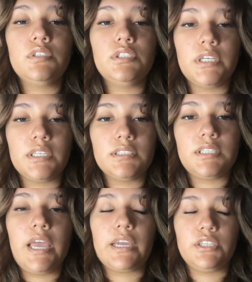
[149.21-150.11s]
does
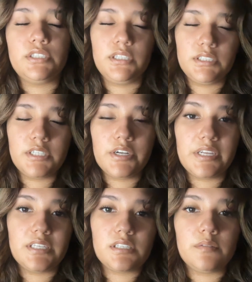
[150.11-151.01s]

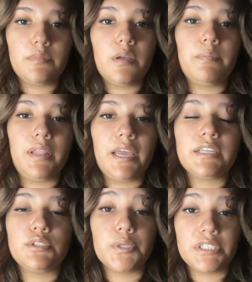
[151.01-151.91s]
utilitarianism apply
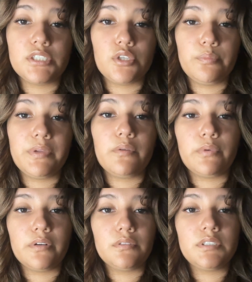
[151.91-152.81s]
to a dystopia
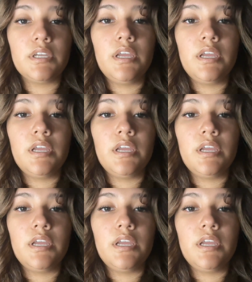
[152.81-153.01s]
world?